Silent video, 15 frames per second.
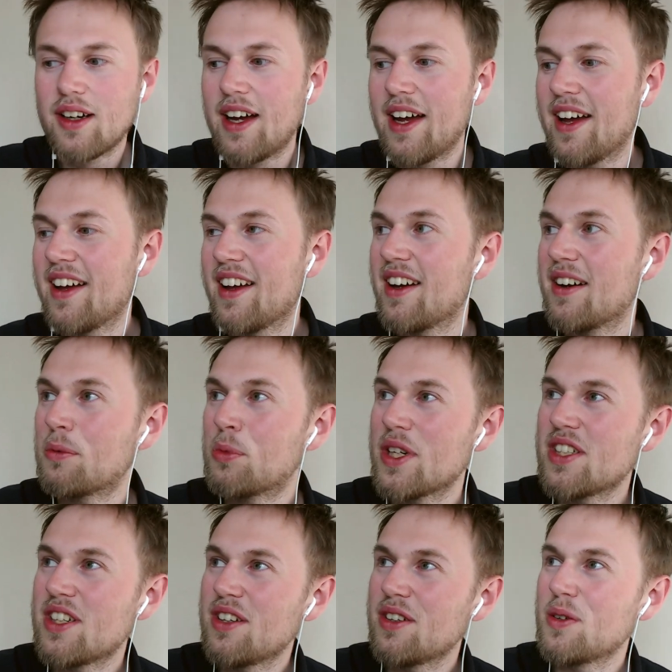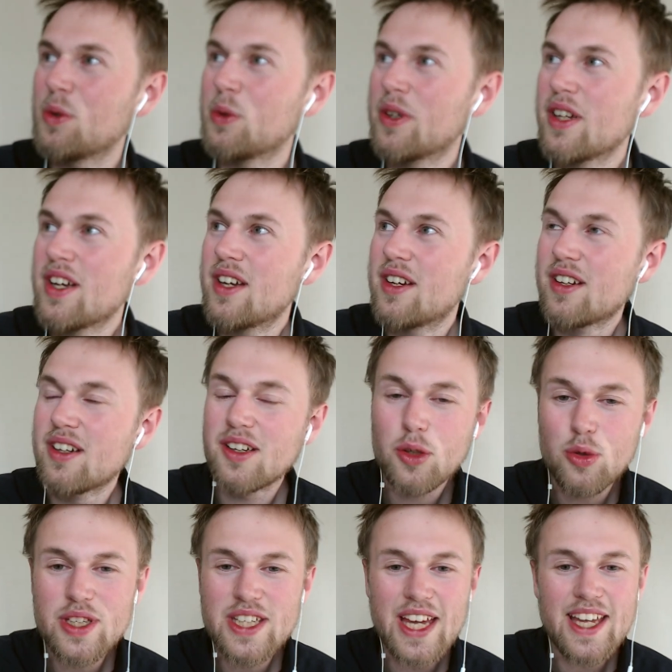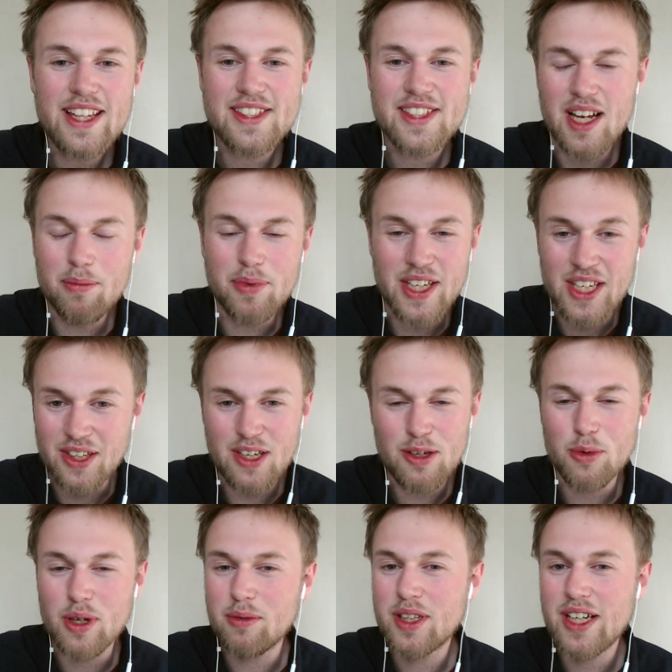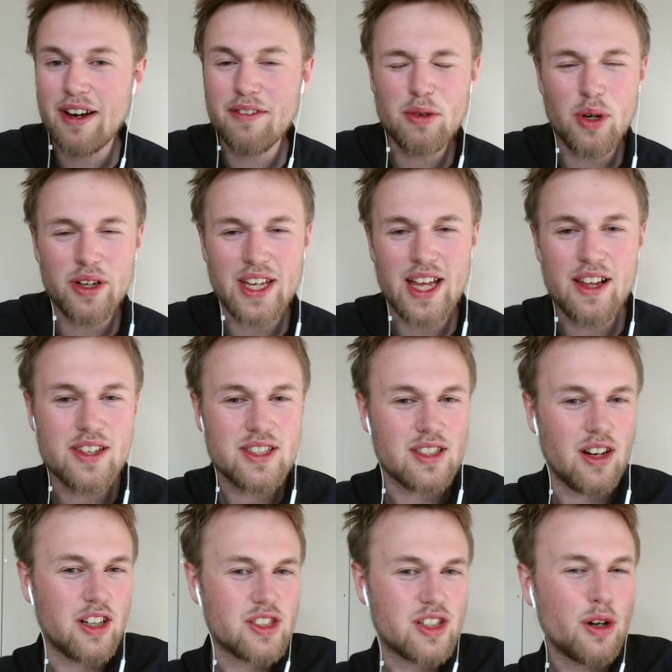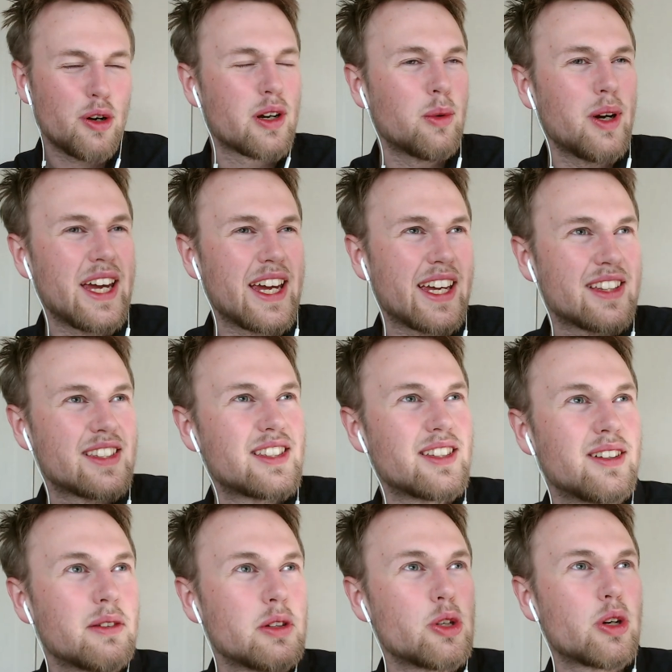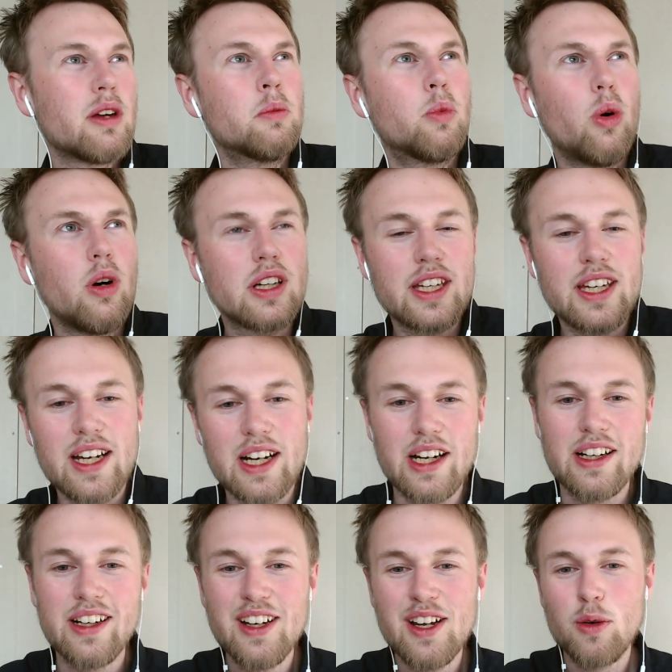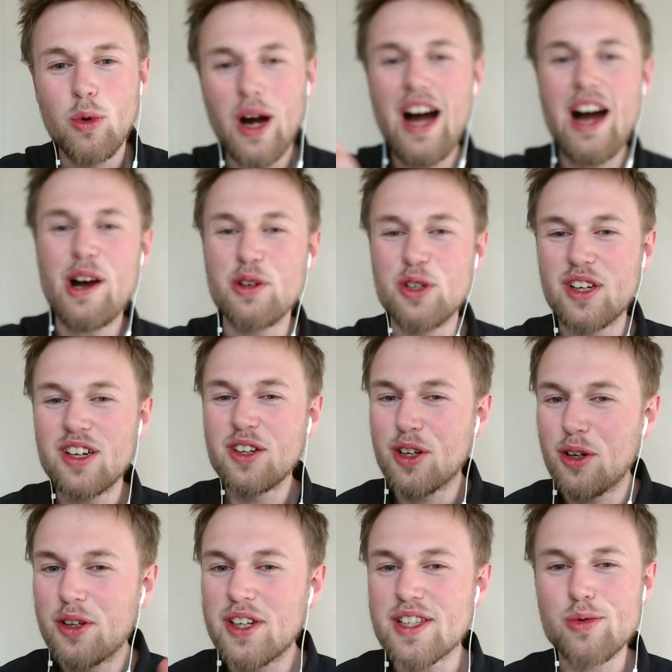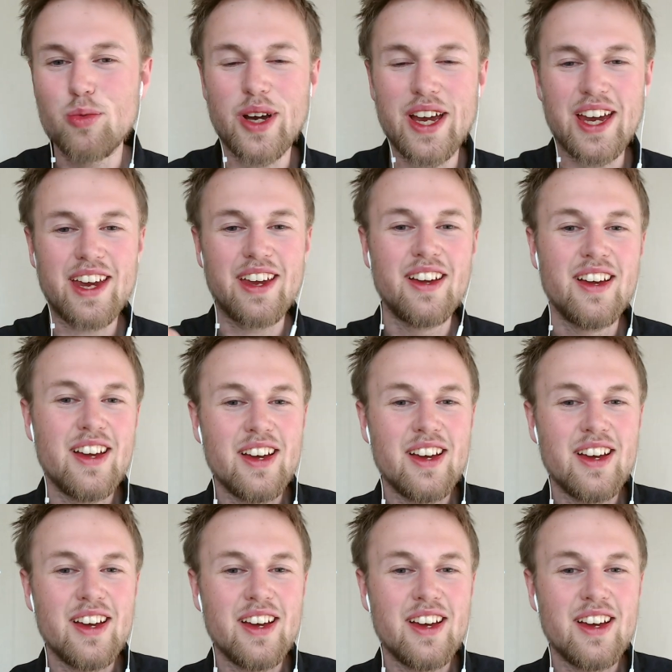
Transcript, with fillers: uh, when you create something new and where everyone else starts going, wait, you can walk here, wow, you can go this way.